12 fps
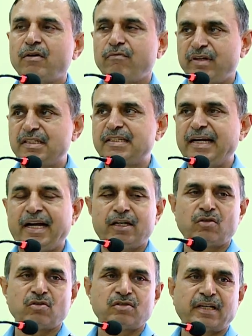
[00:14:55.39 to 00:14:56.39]
withstand
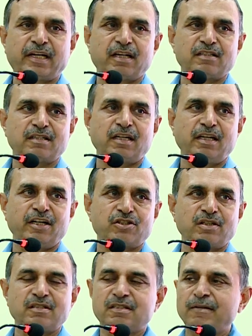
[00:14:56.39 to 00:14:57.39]
those rigorous
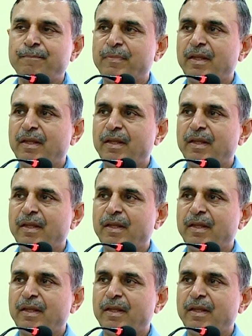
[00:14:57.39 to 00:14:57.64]
conditions,